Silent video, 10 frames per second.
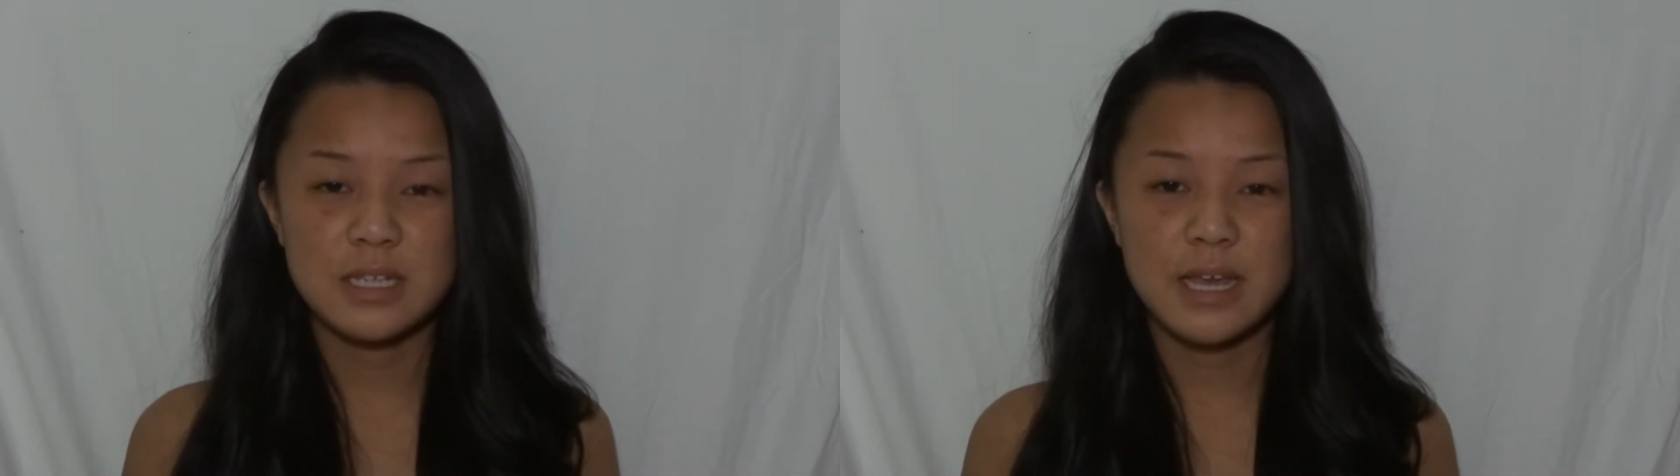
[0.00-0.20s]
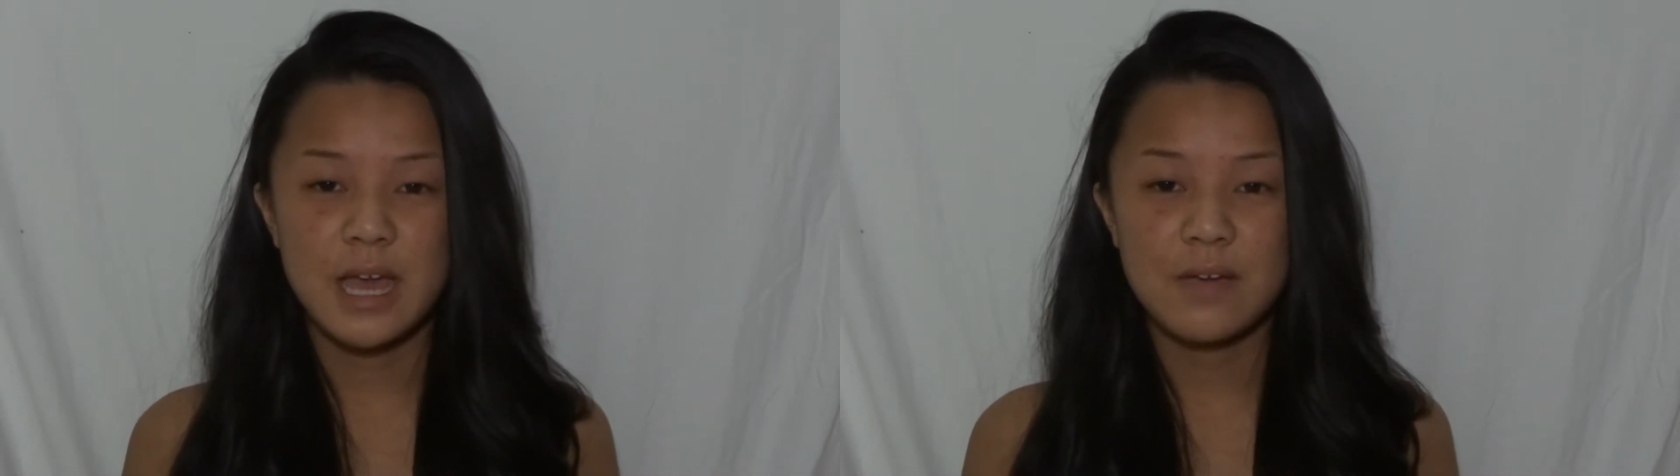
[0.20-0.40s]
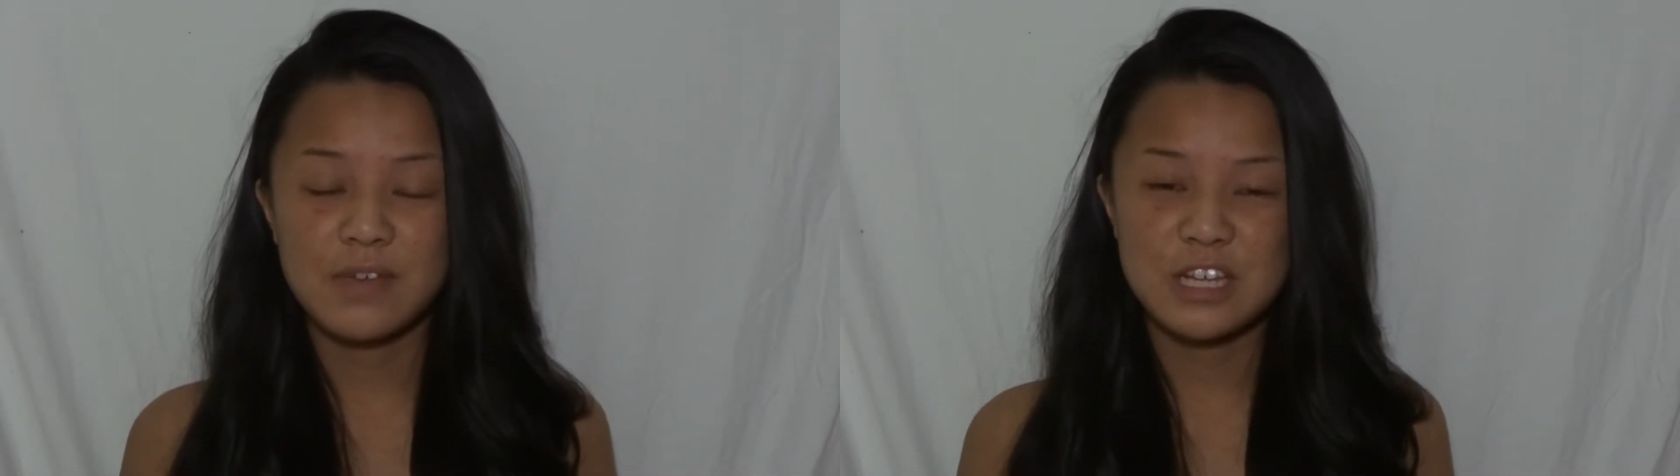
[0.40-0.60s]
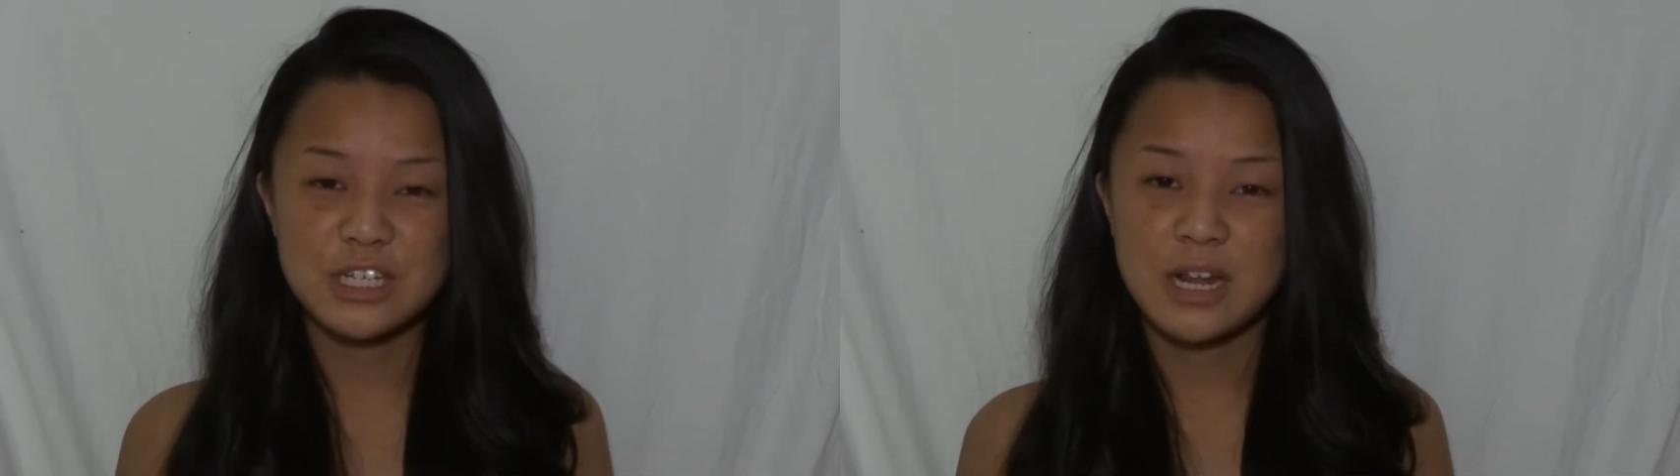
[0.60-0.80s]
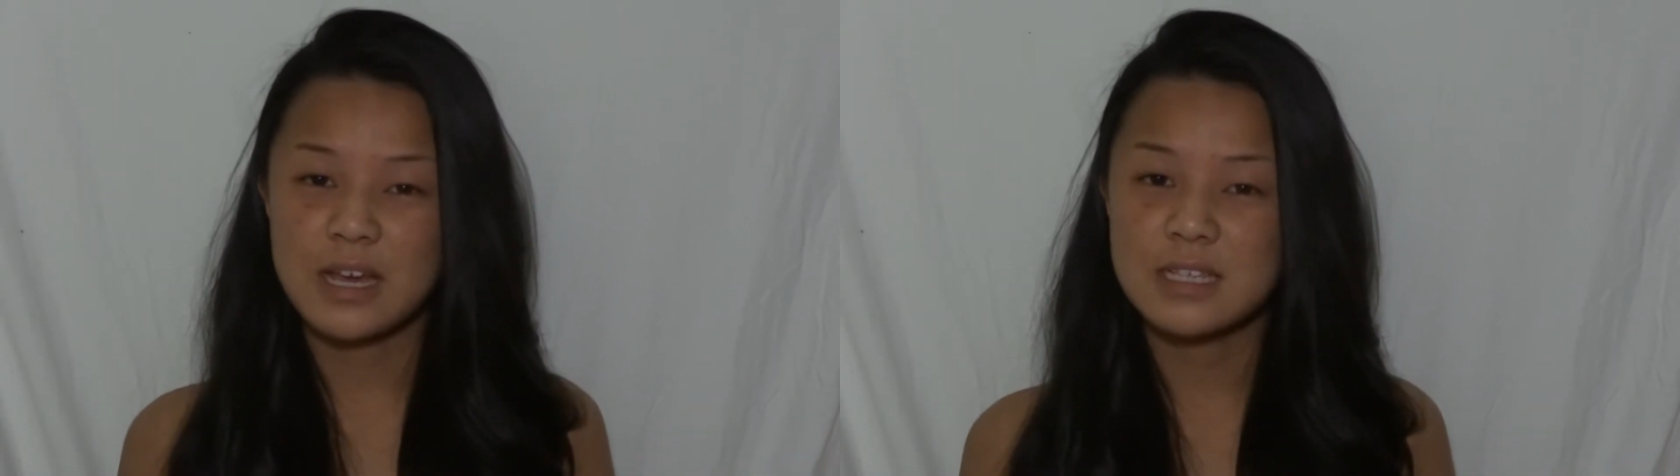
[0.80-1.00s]
I have Asian
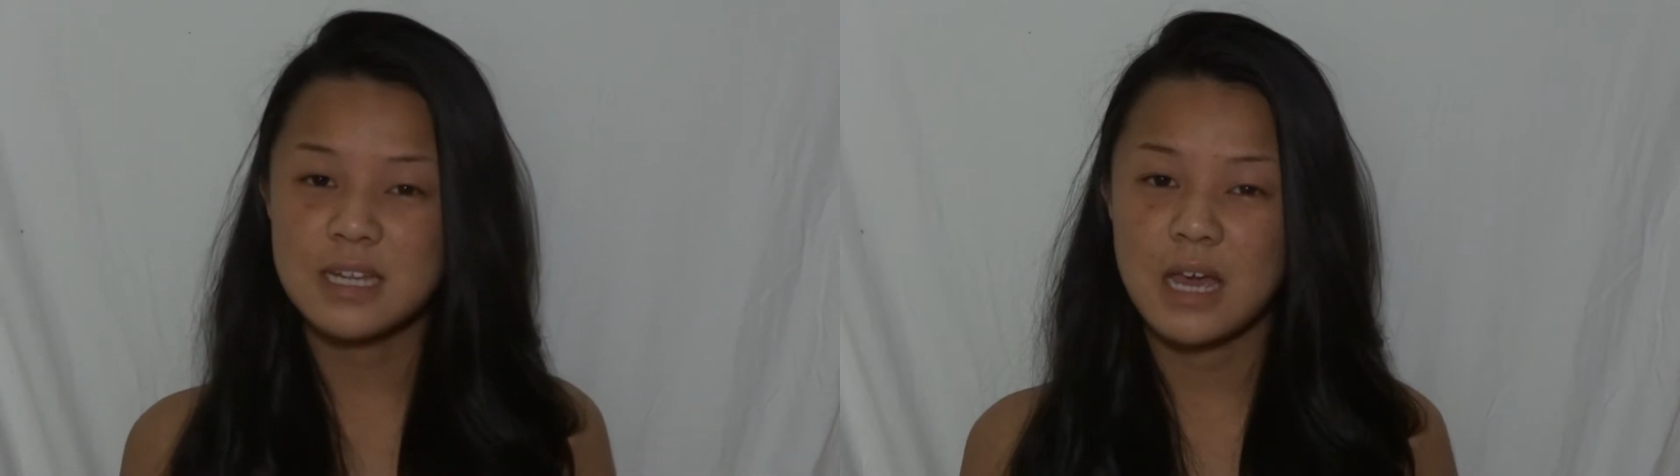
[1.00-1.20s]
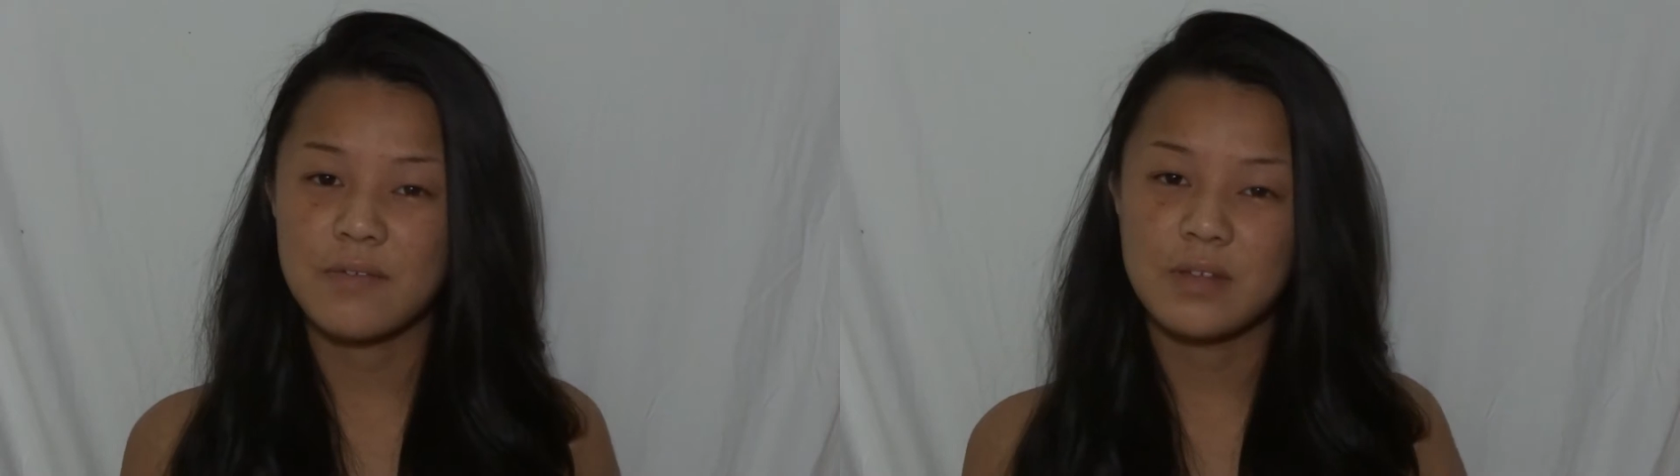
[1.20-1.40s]
eyes and have